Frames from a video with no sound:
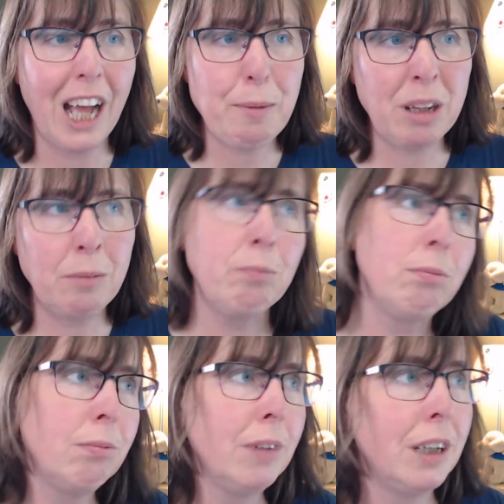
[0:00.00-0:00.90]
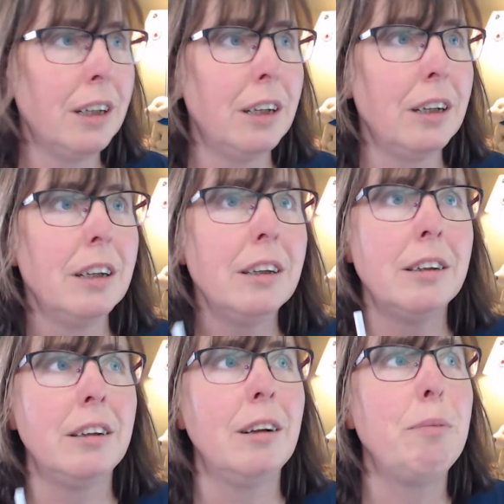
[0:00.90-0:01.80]
I mean,
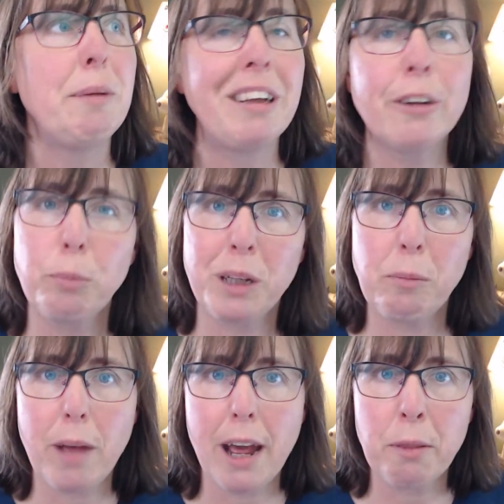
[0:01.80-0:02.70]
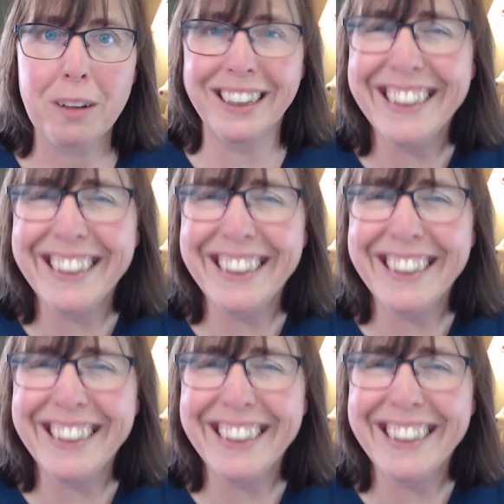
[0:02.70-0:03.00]
maybe a little bit in math.